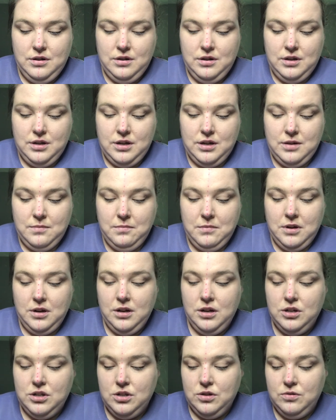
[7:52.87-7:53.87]
And I'm
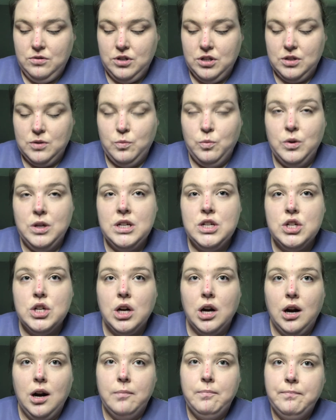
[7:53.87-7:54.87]
gonna do just one
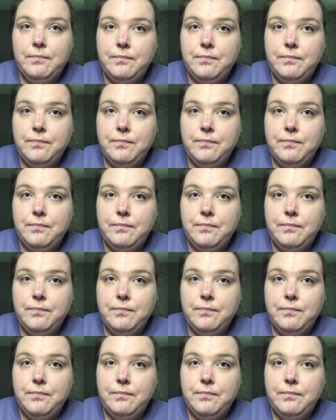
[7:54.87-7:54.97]
drop